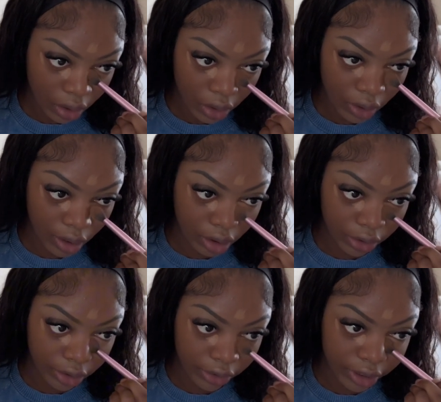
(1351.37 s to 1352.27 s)

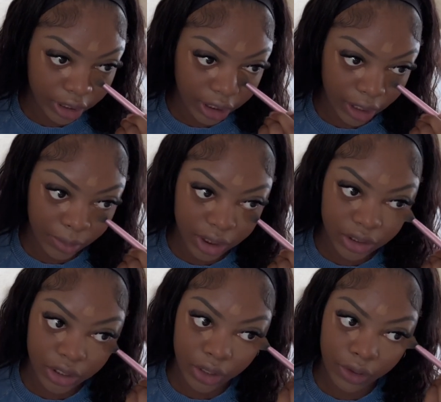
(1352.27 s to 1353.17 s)
color coordinate
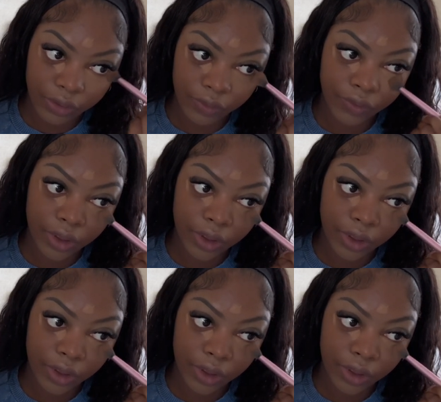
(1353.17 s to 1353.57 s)
myself,